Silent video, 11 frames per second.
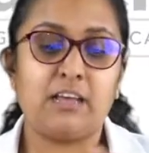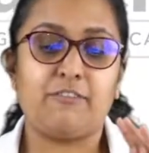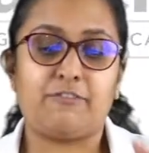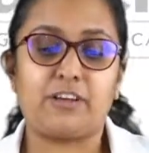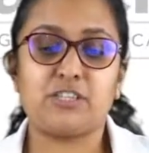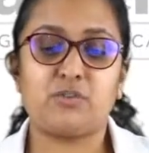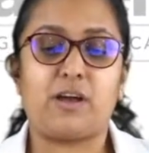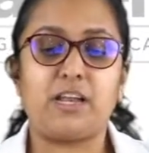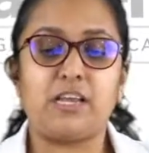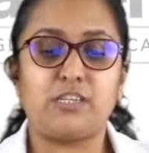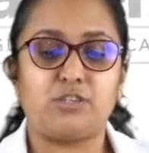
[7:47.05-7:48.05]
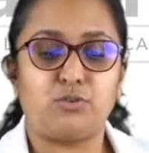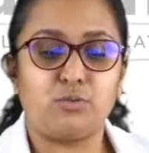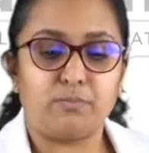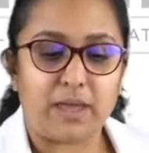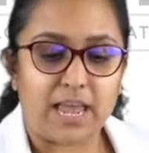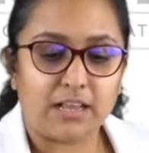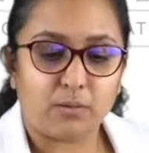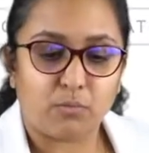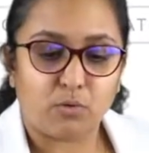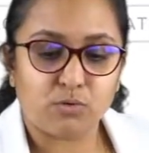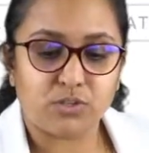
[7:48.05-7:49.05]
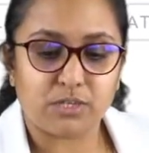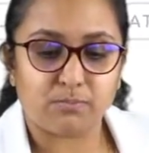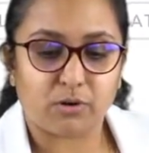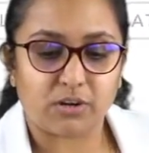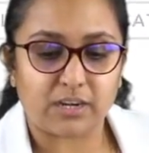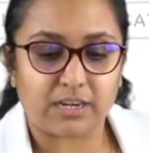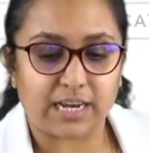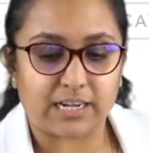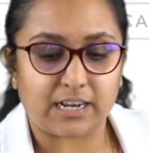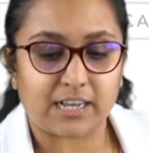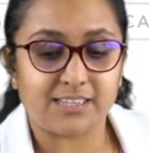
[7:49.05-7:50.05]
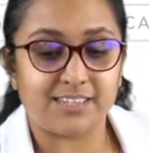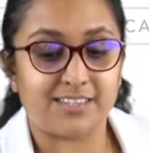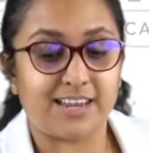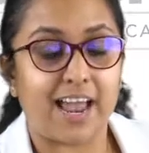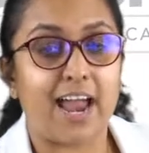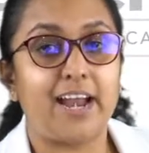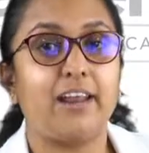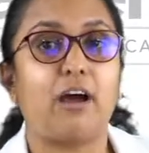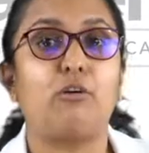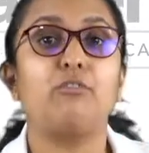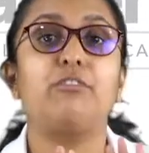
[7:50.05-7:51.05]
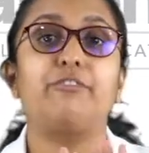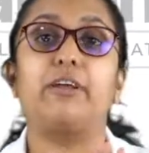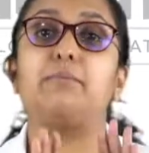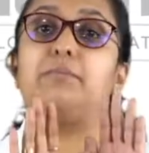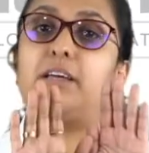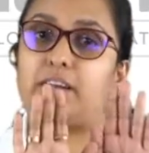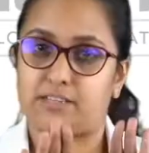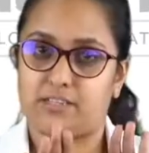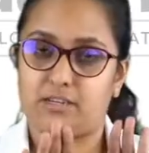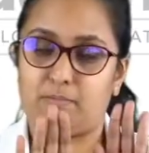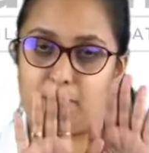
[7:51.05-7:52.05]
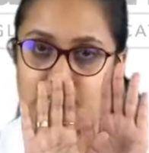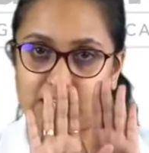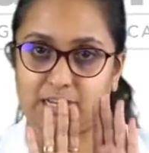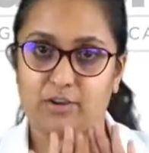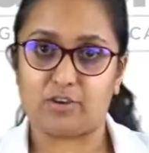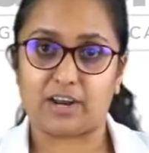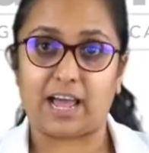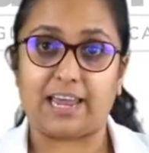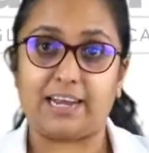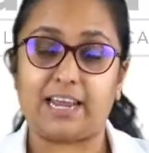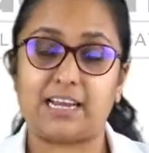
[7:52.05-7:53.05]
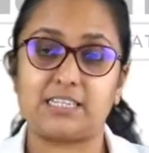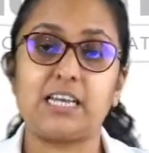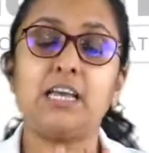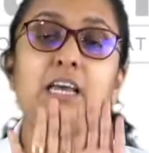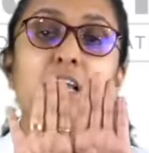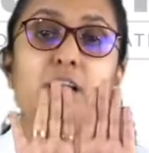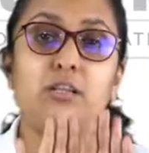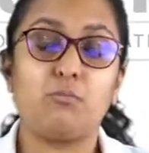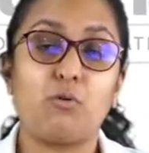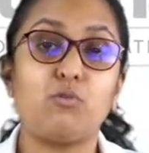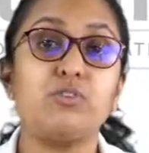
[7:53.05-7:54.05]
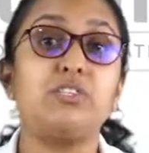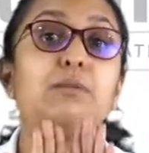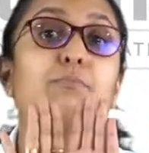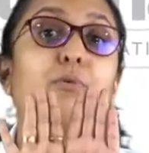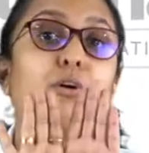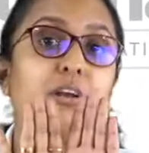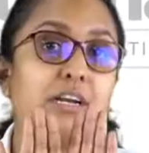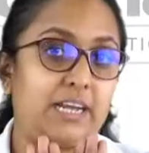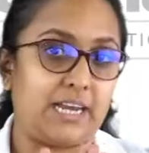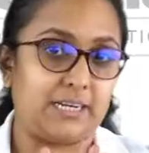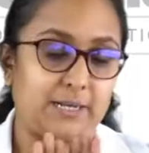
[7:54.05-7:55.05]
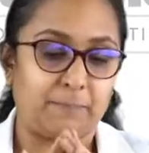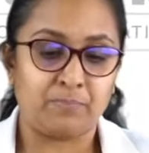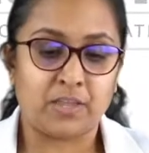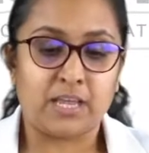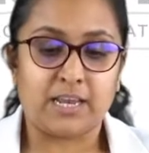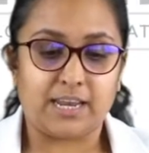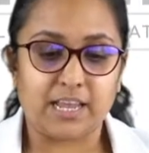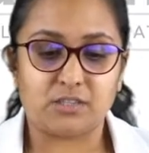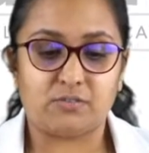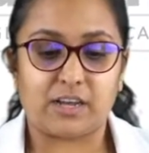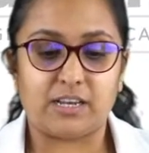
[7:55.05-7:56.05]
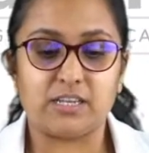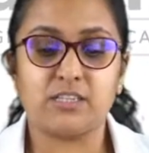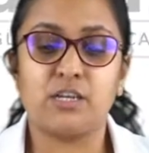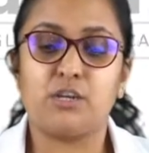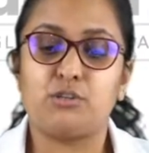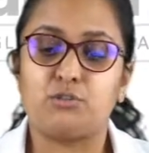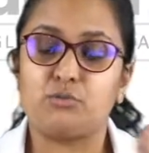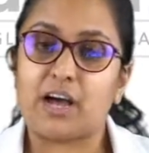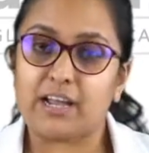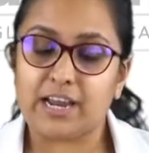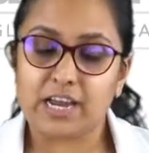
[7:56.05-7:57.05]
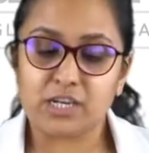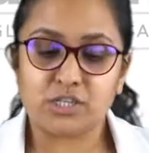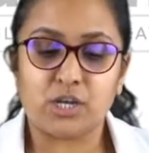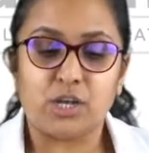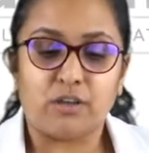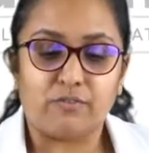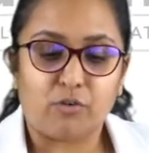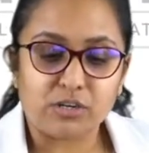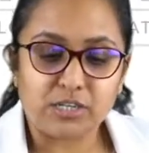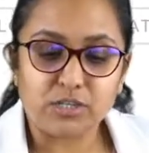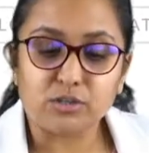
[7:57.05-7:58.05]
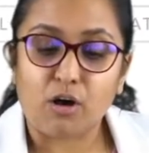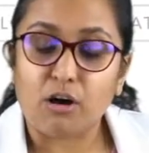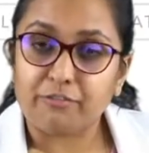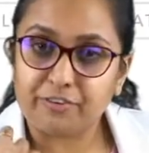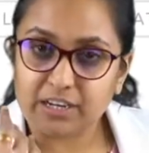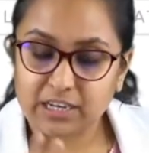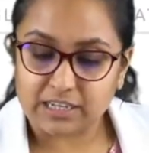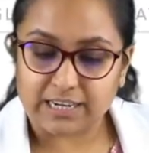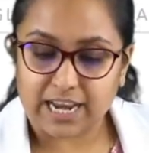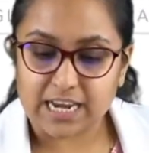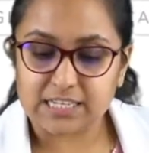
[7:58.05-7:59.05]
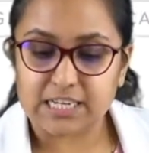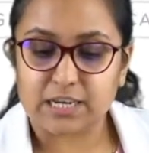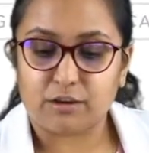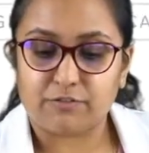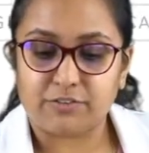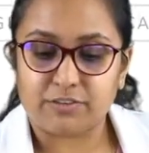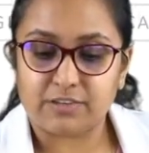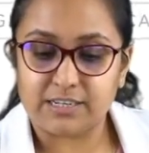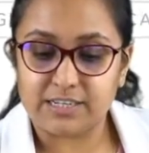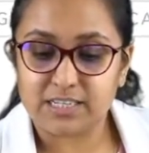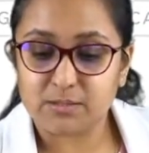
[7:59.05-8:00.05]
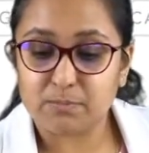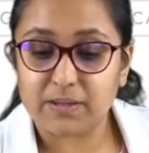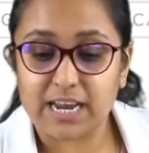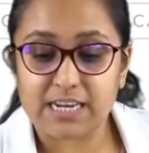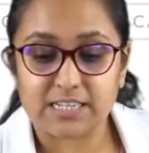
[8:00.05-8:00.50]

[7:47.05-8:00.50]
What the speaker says: First one is to make the most important data stand out from the rest. Basically, you are highlighting the most important data. Next one is to arrange what is often a great deal of disparate